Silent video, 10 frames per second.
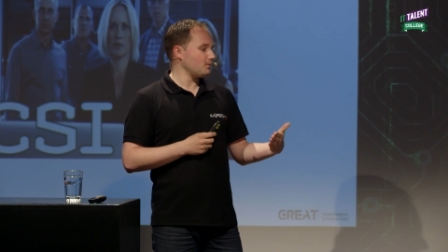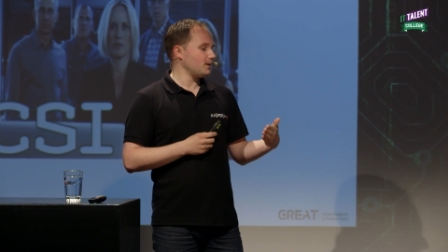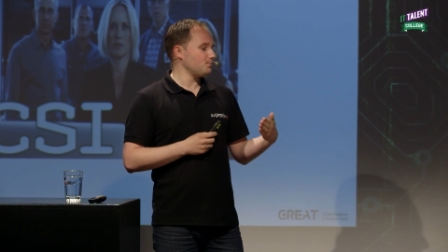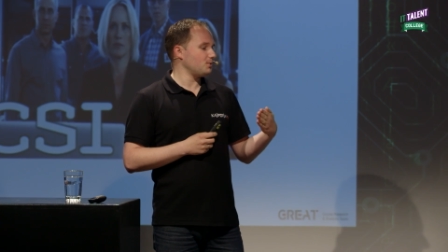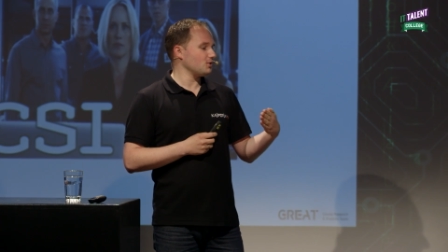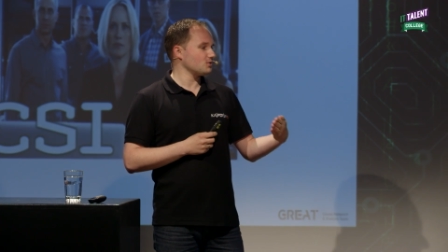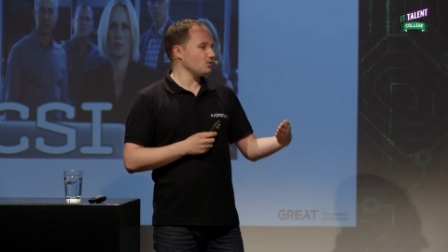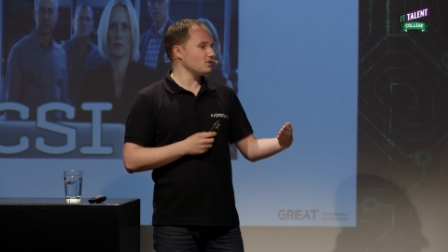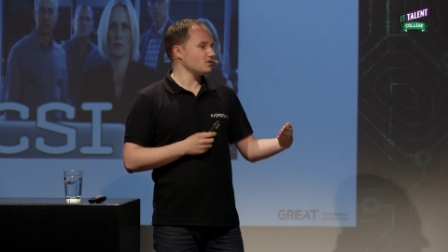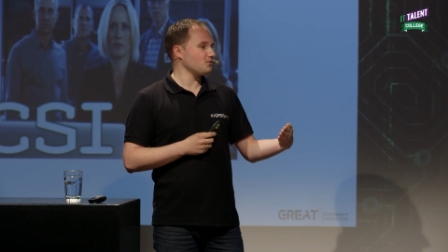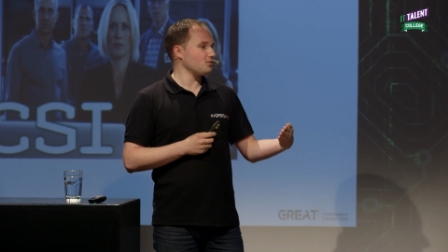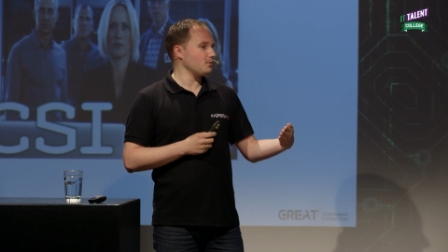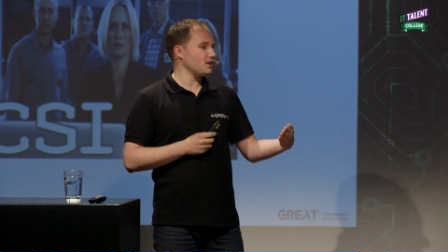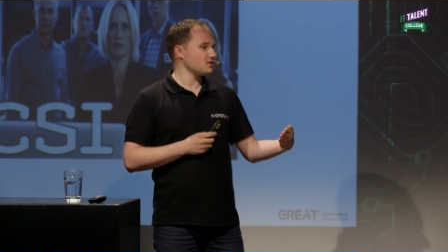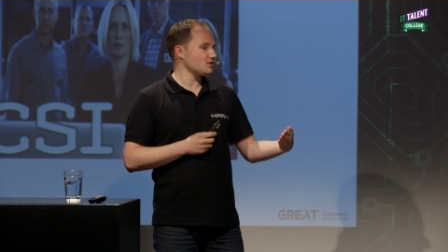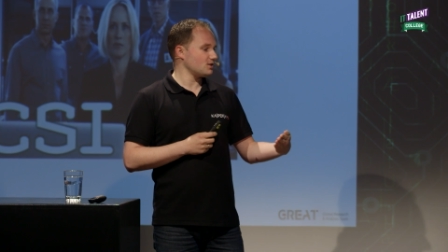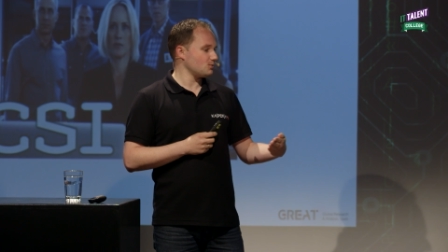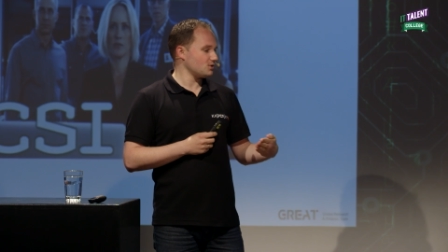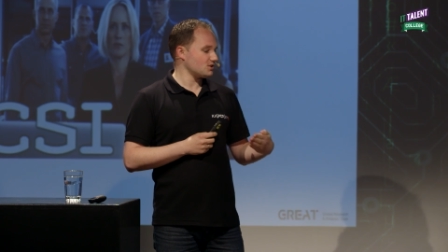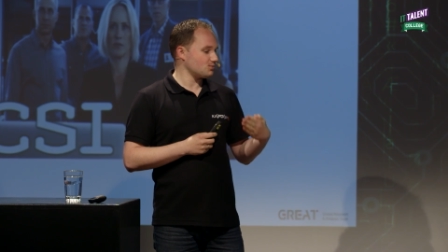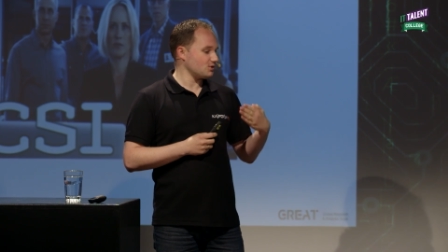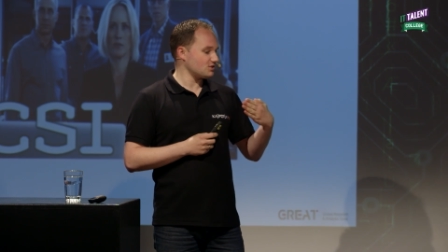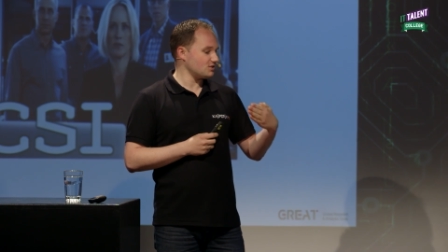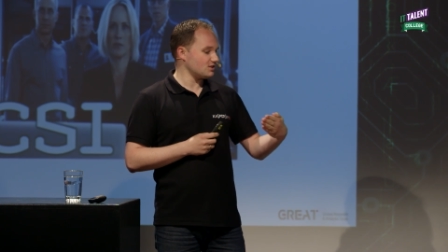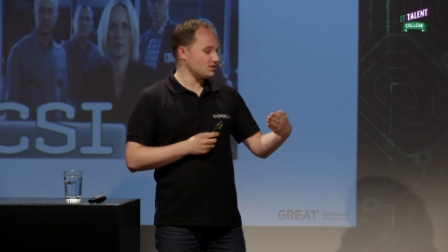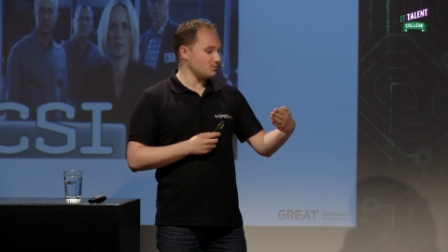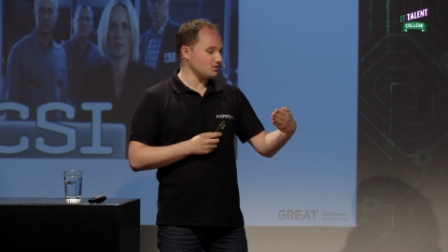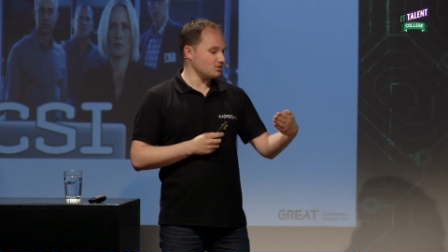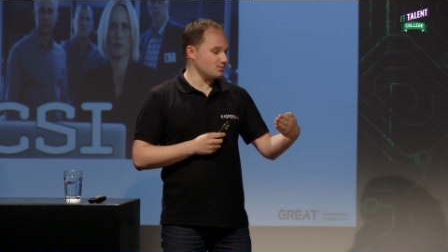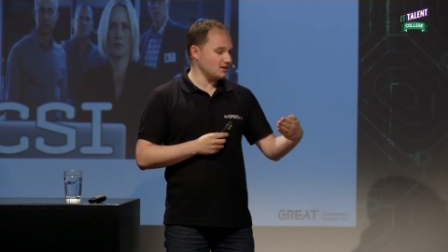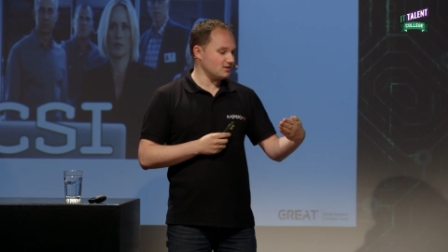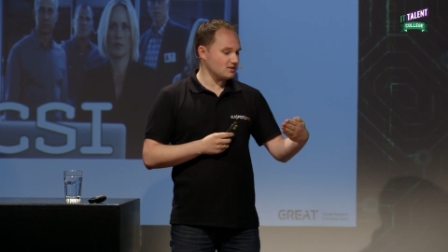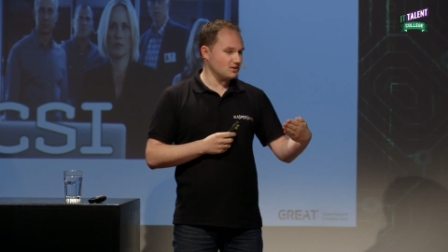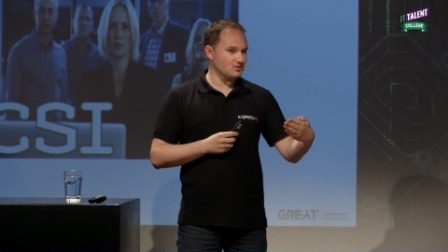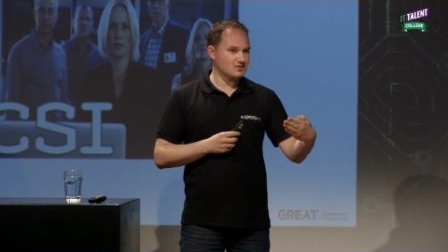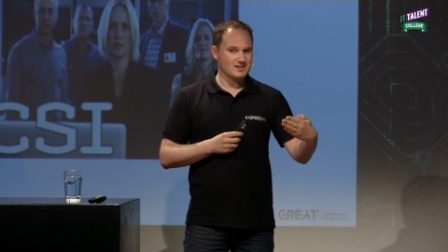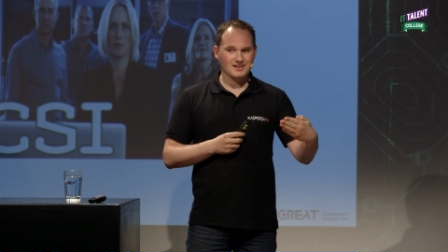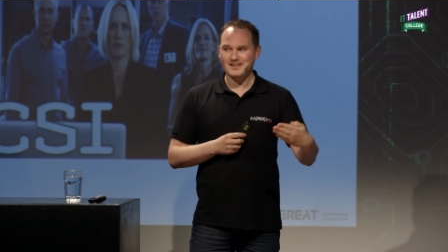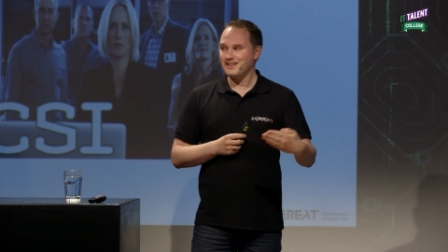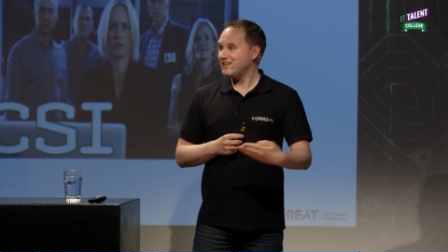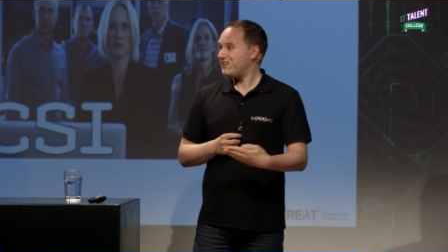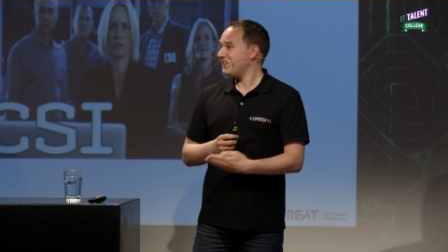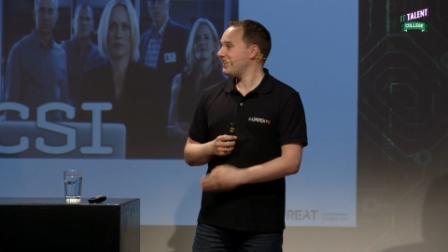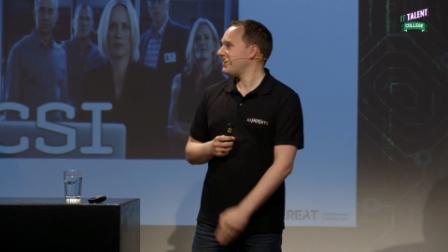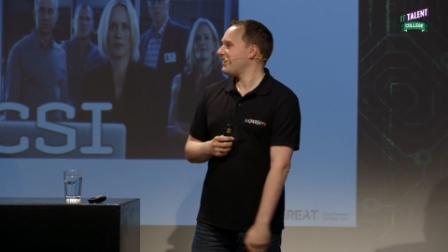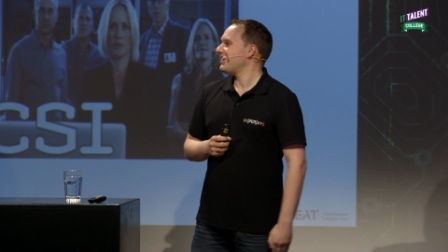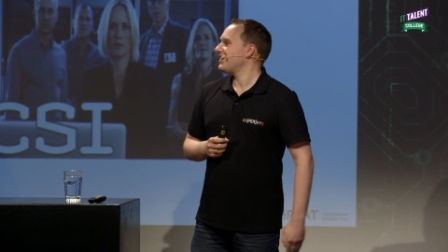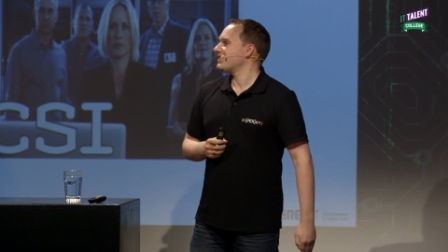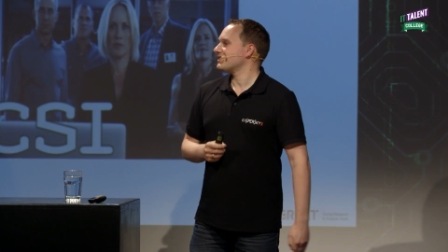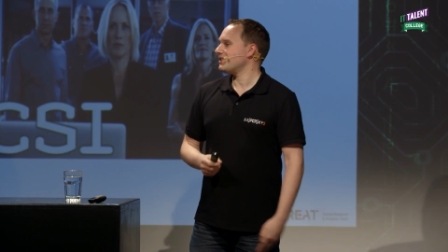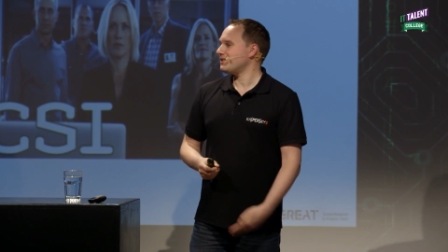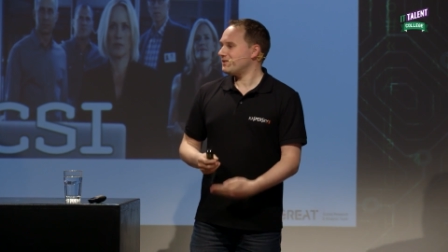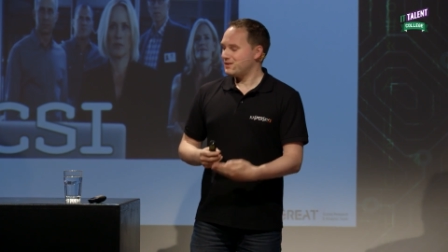and post all this information which was not supposed to be disclosed. So,